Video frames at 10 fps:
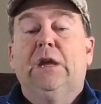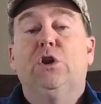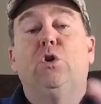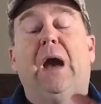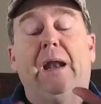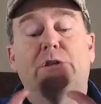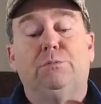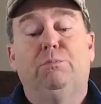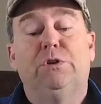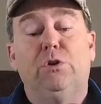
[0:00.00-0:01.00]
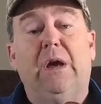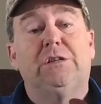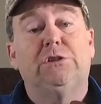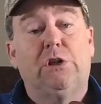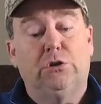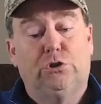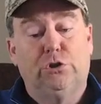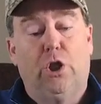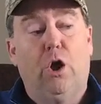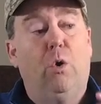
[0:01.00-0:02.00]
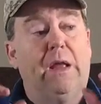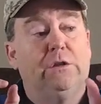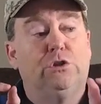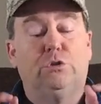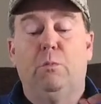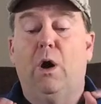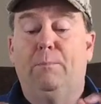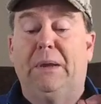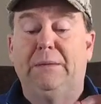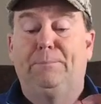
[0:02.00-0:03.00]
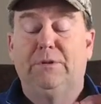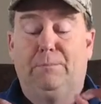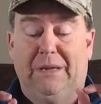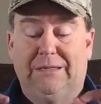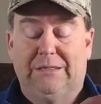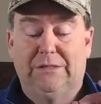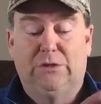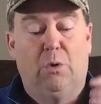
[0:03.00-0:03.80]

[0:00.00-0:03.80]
You gotta you gotta start slow in small pieces.